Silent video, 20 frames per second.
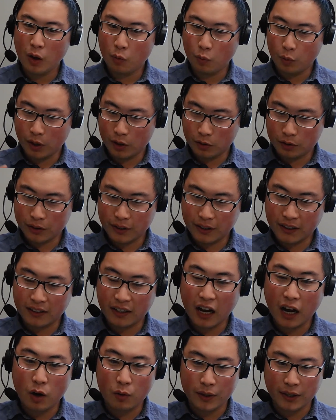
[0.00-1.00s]
we are looking at
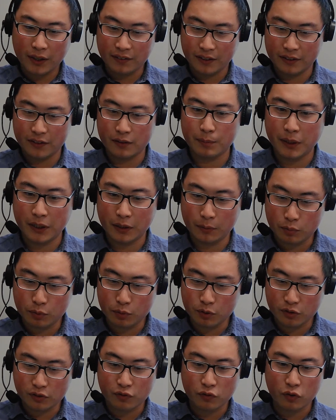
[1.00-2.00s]
how can this be
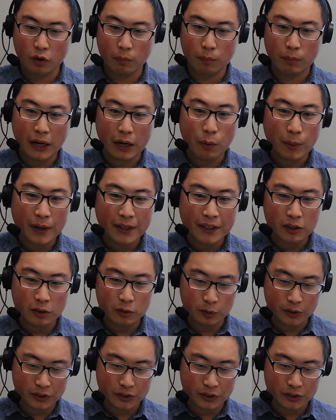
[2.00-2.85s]
improved for biomedical